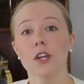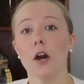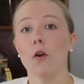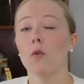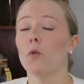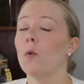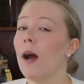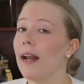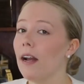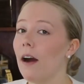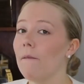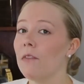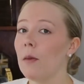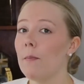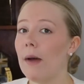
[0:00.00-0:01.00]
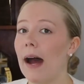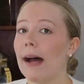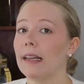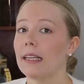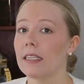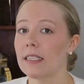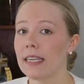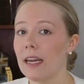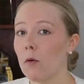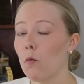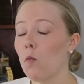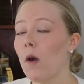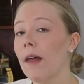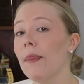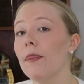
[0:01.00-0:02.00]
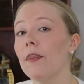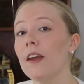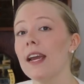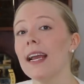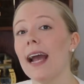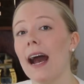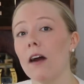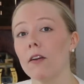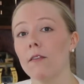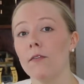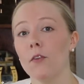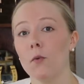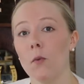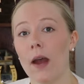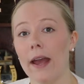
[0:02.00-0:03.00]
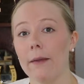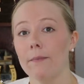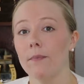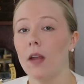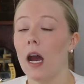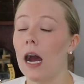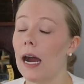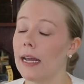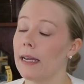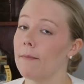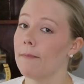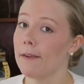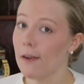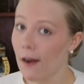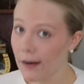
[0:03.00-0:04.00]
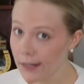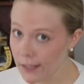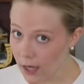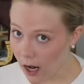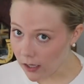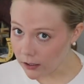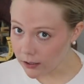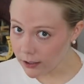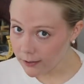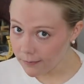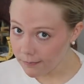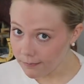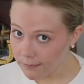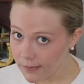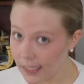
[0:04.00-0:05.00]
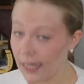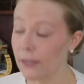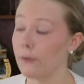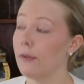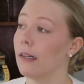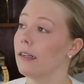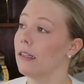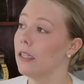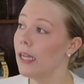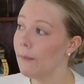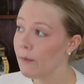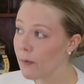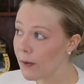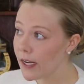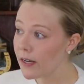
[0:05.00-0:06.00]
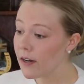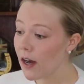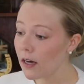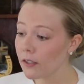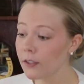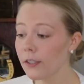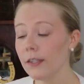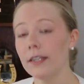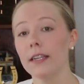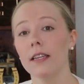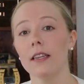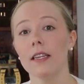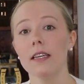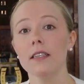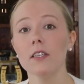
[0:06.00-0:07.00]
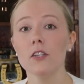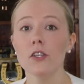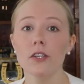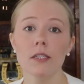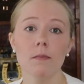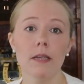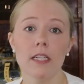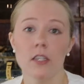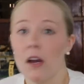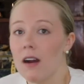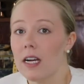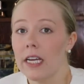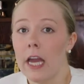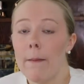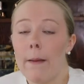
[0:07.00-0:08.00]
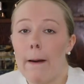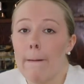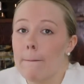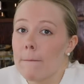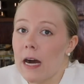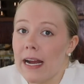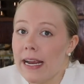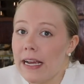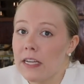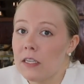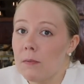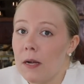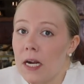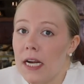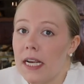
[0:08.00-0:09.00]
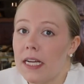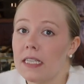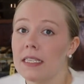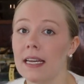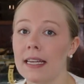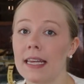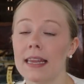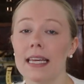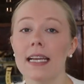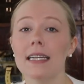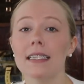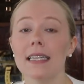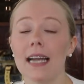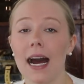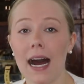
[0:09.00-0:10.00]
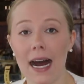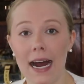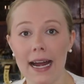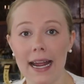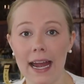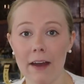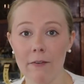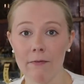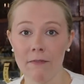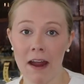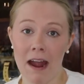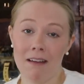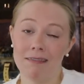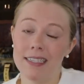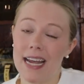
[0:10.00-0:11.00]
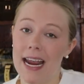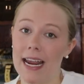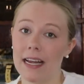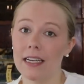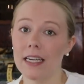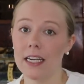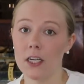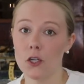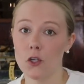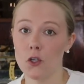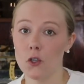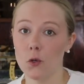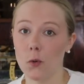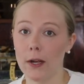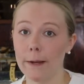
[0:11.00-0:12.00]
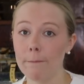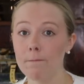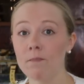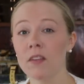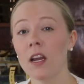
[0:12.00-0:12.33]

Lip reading: So right off the bat, let's get one thing out of the way. I am not a doctor. I do not claim to be a doctor. This is just me talking about my experience and the things that I have found and enjoy.